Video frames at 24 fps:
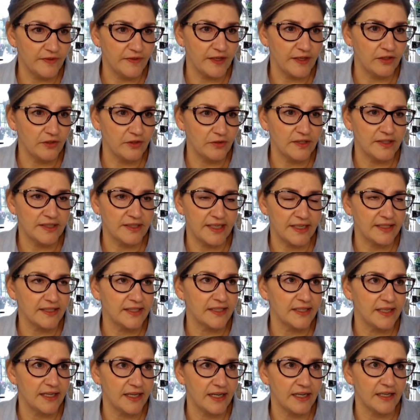that you can take
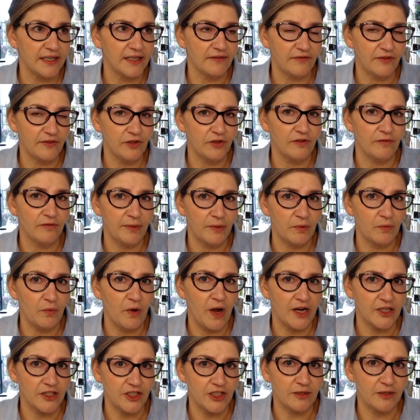today if you have been
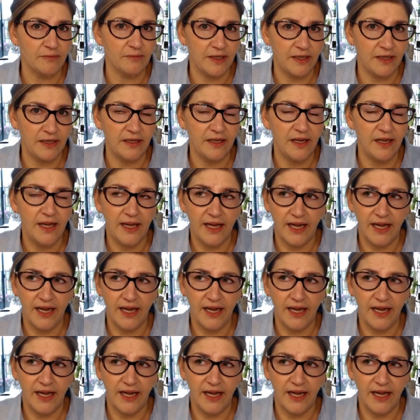watching me